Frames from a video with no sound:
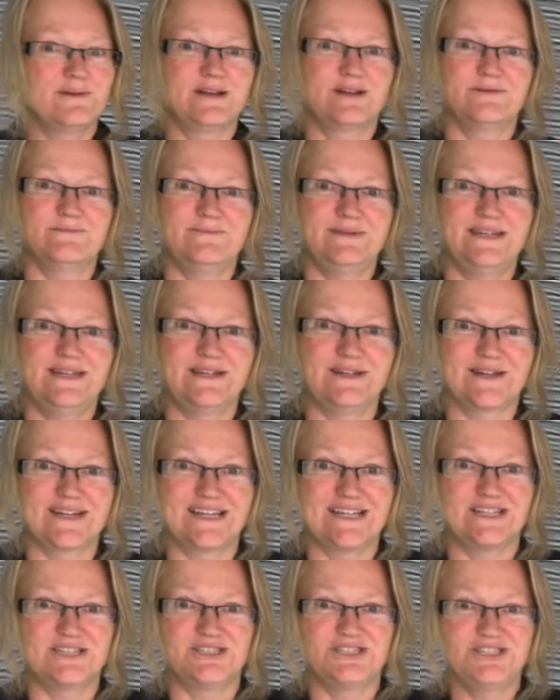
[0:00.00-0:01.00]
could be
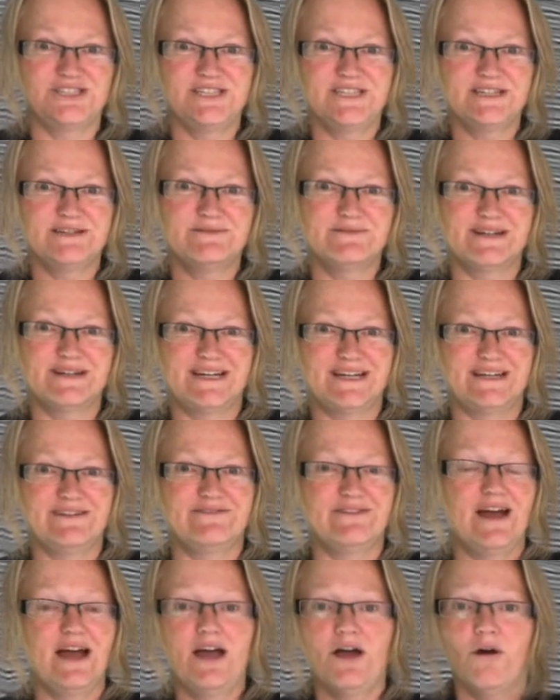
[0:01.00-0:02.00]
looking at shear
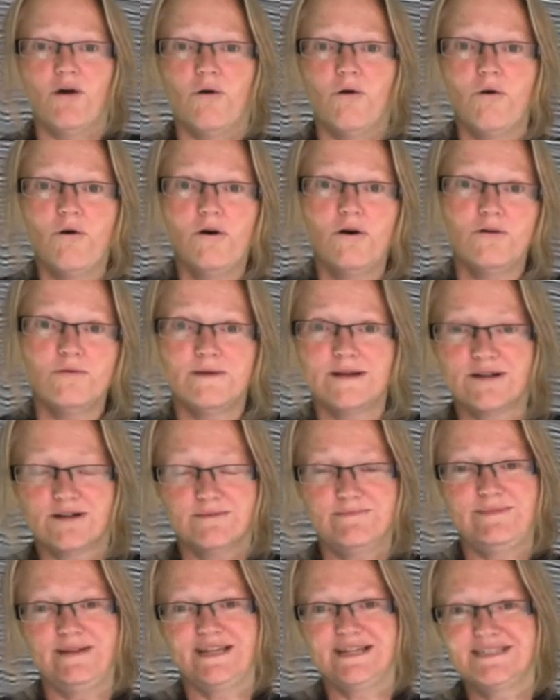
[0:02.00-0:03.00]
wave, or we
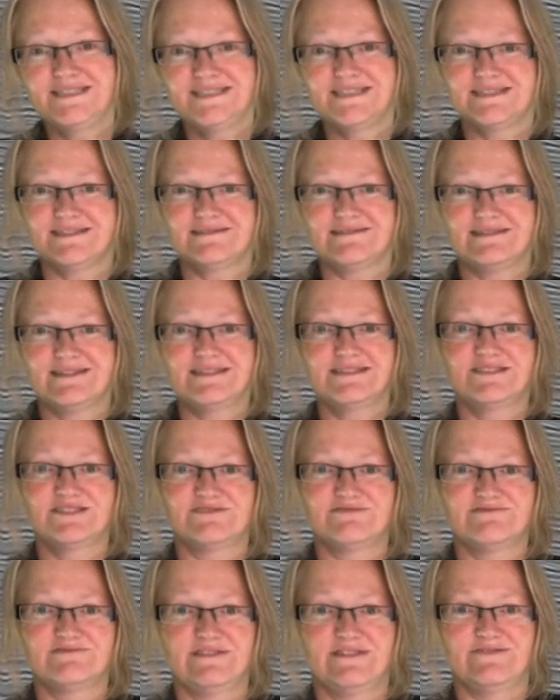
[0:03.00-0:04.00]
could be considering
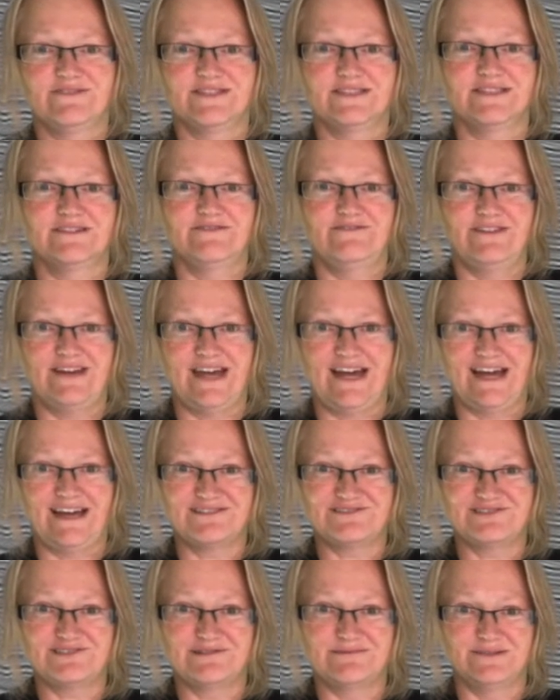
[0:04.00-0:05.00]
derivative
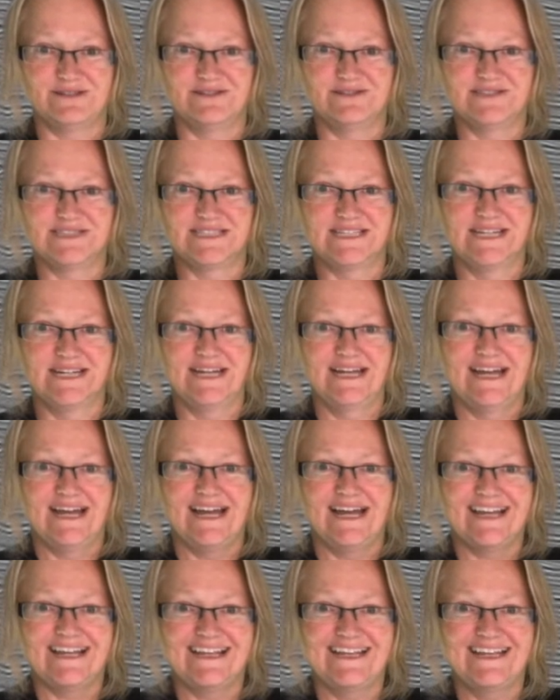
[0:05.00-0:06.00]
attributes.
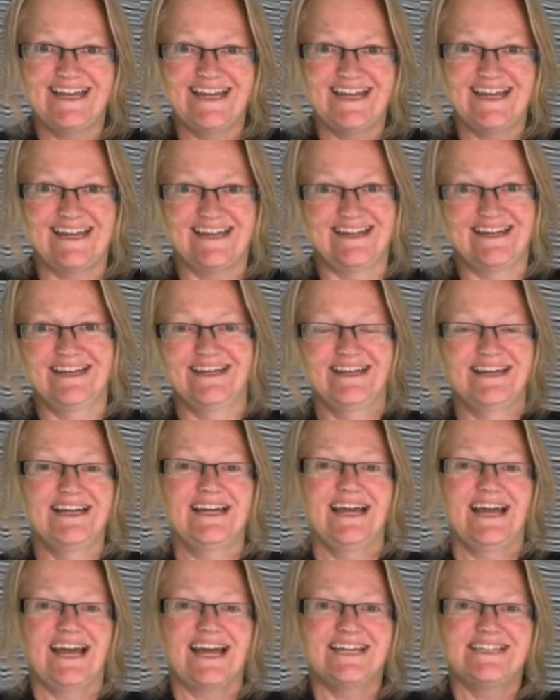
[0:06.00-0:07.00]
Again,
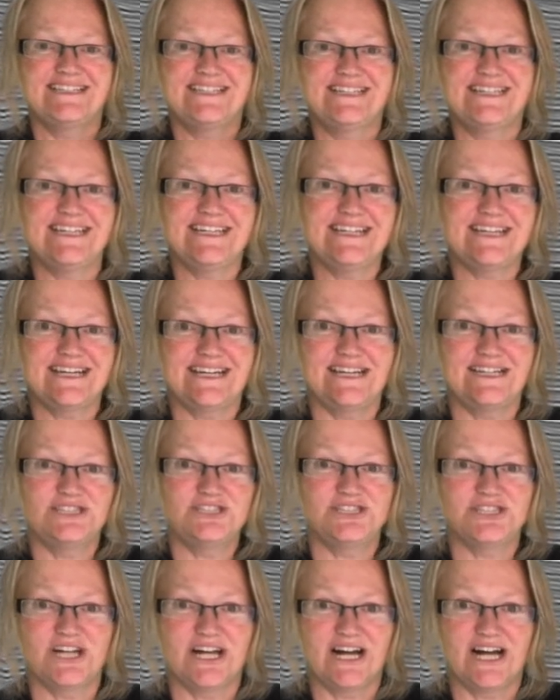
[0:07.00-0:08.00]
a
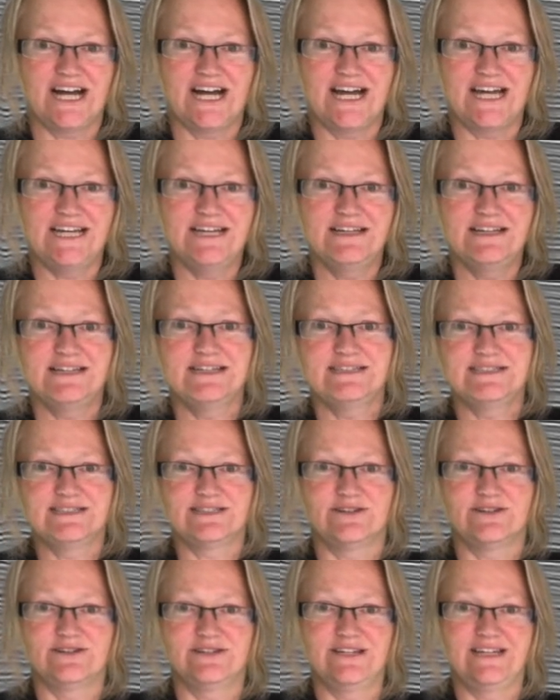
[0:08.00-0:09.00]
DHI is
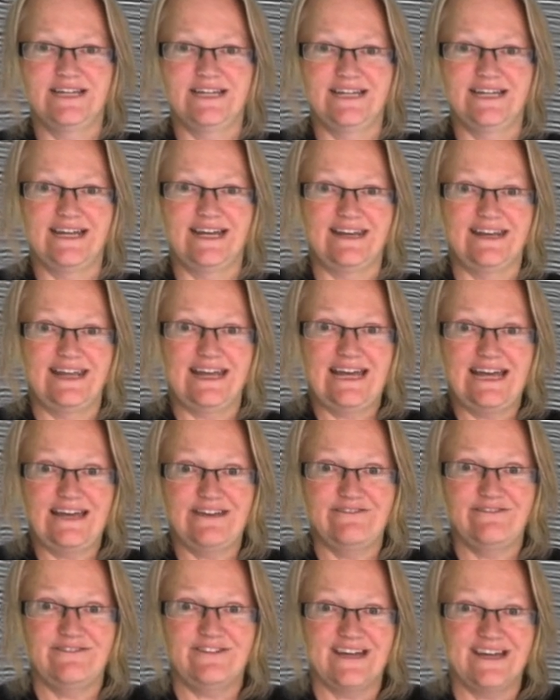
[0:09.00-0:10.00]
only an
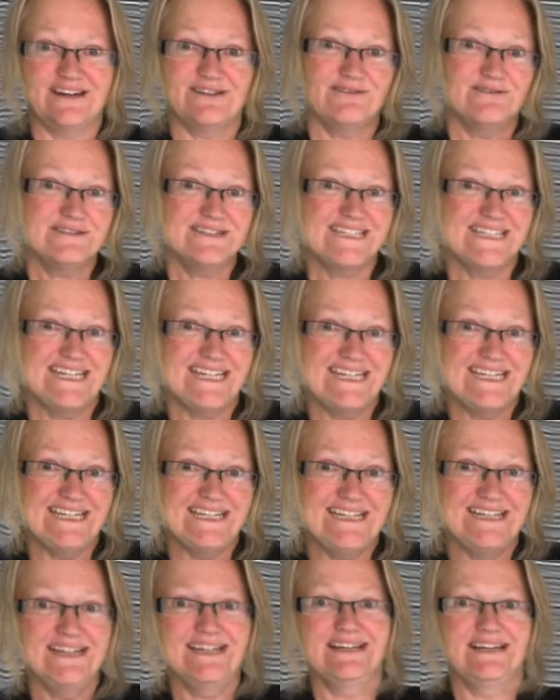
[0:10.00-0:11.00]

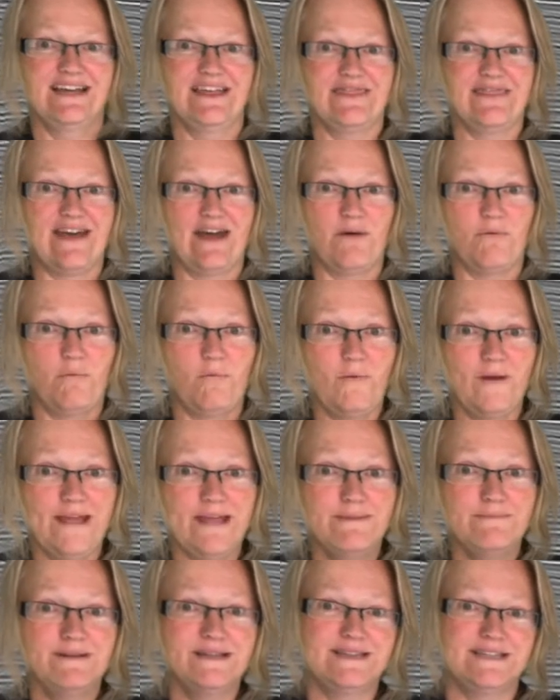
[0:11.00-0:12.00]
FLT that
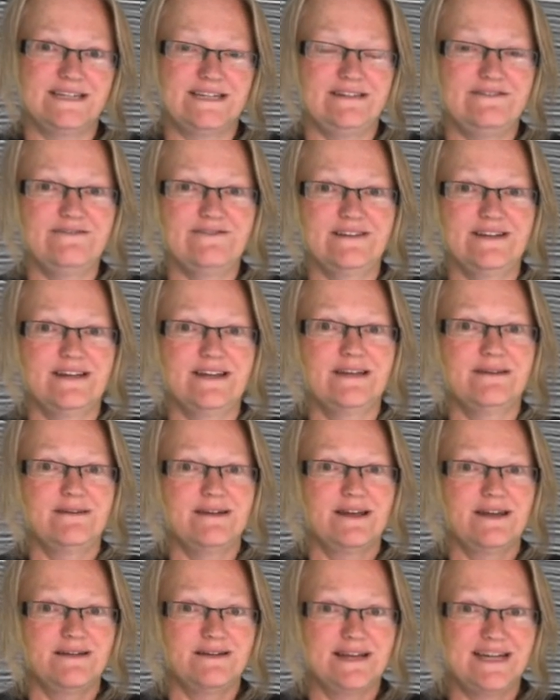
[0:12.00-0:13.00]
we believe
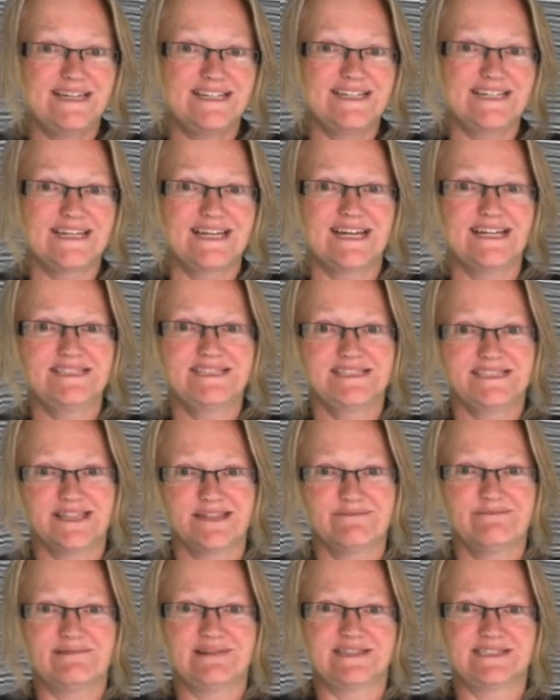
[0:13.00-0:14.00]
indicates
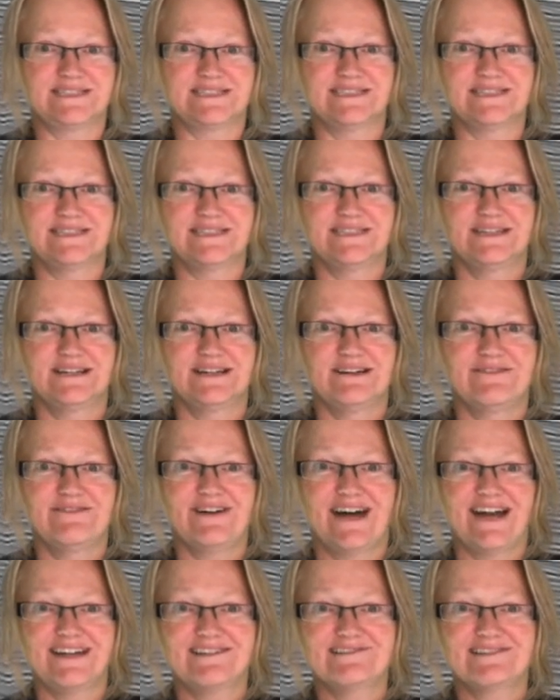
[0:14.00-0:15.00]
the presence
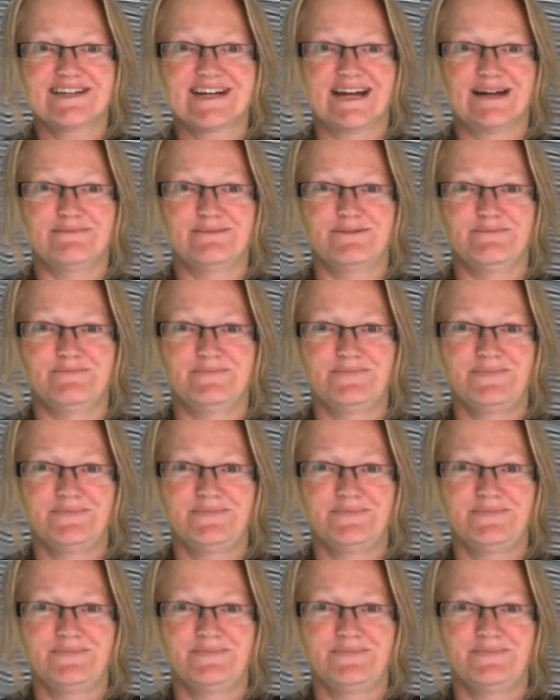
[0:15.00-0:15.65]
of hydrocarbon.